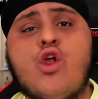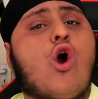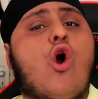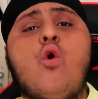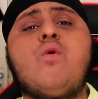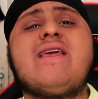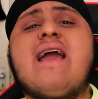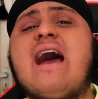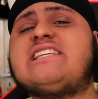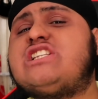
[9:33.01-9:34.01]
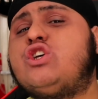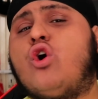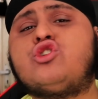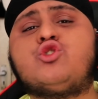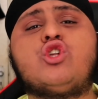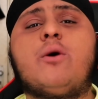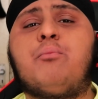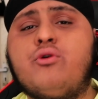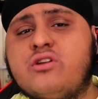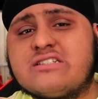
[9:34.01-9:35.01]
Not only has he gone to the
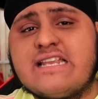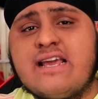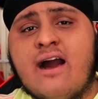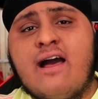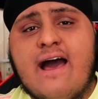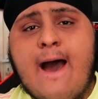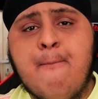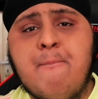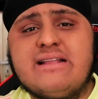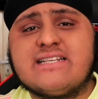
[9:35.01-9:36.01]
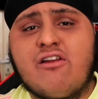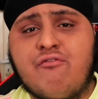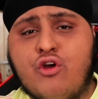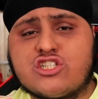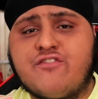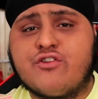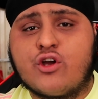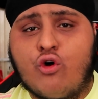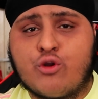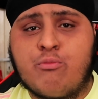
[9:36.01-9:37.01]
Bundesliga and beaten Lewandowski for the
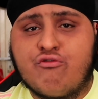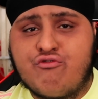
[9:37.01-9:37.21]
Golden Boot